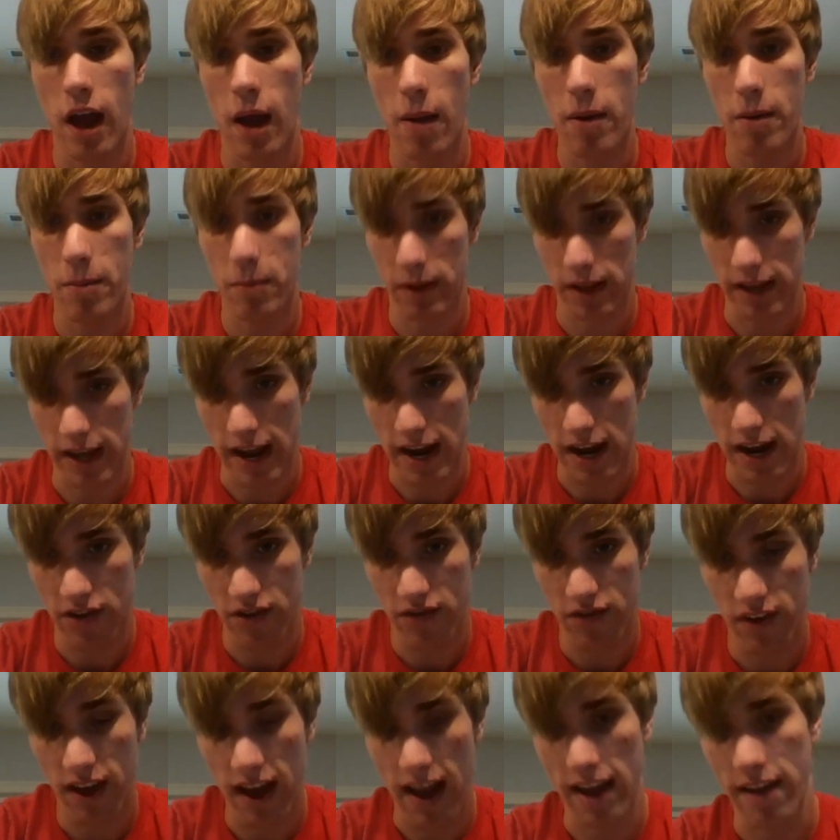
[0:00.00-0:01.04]
I want to play
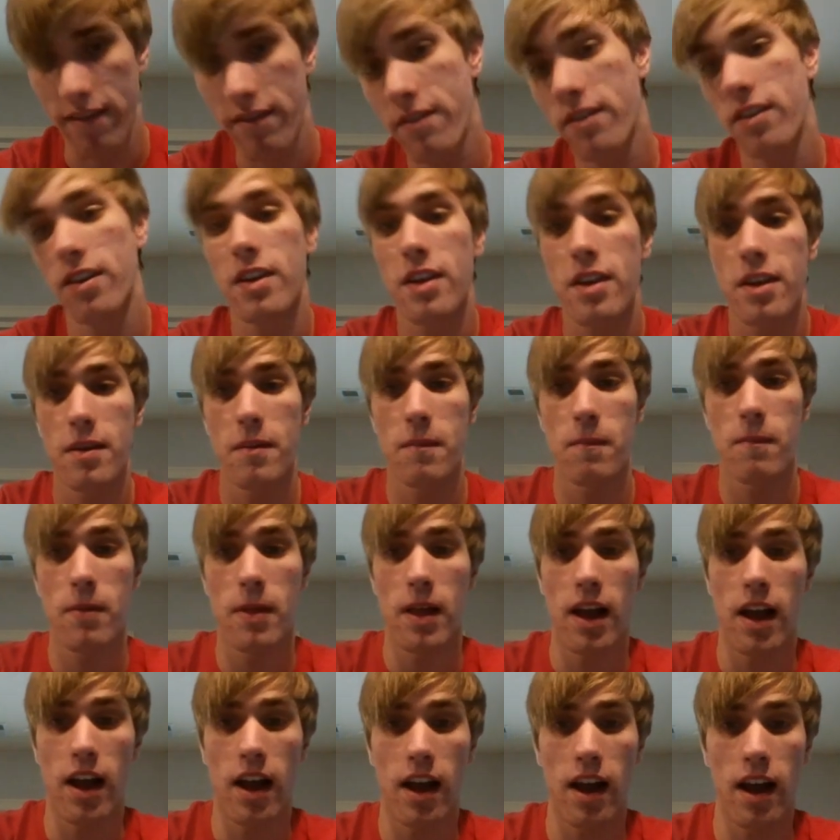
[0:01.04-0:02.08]
h5.
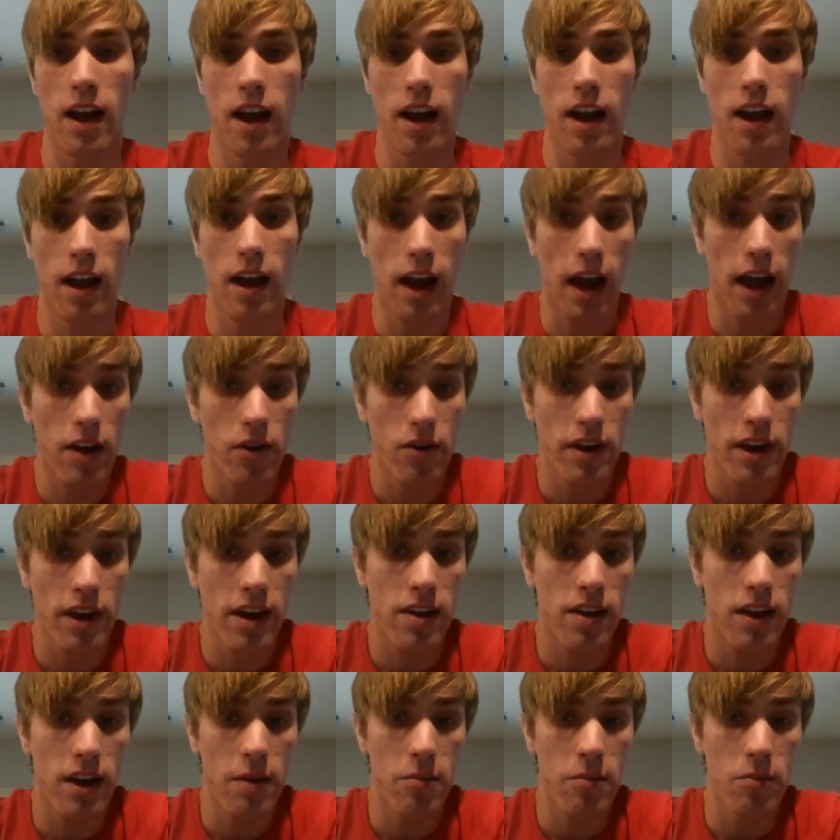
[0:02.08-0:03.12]
I don't
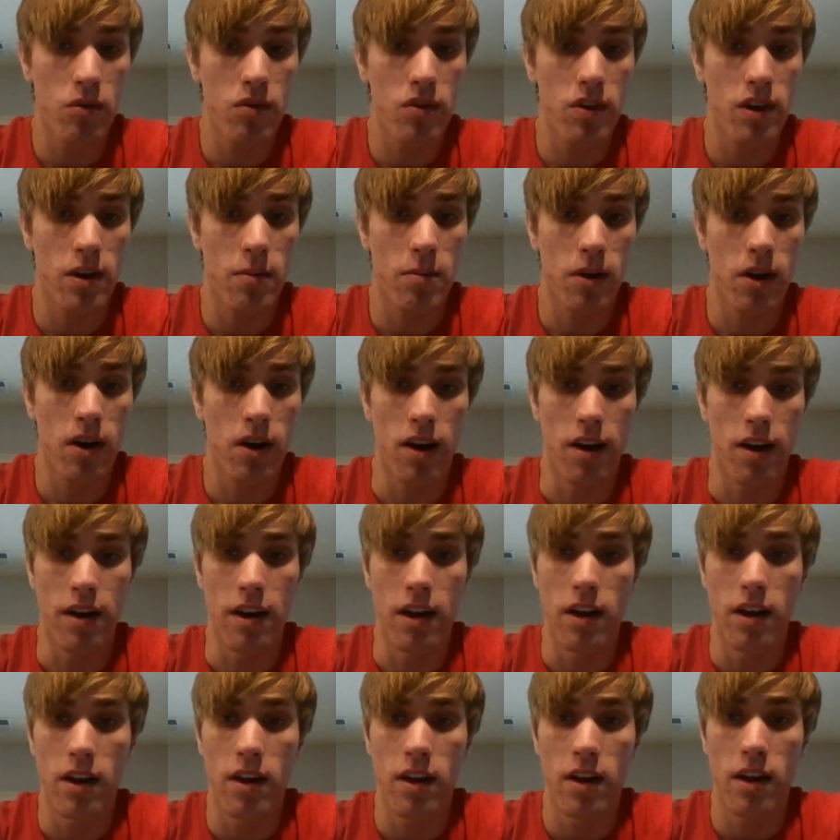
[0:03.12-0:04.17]
care that I'm losing a pawn.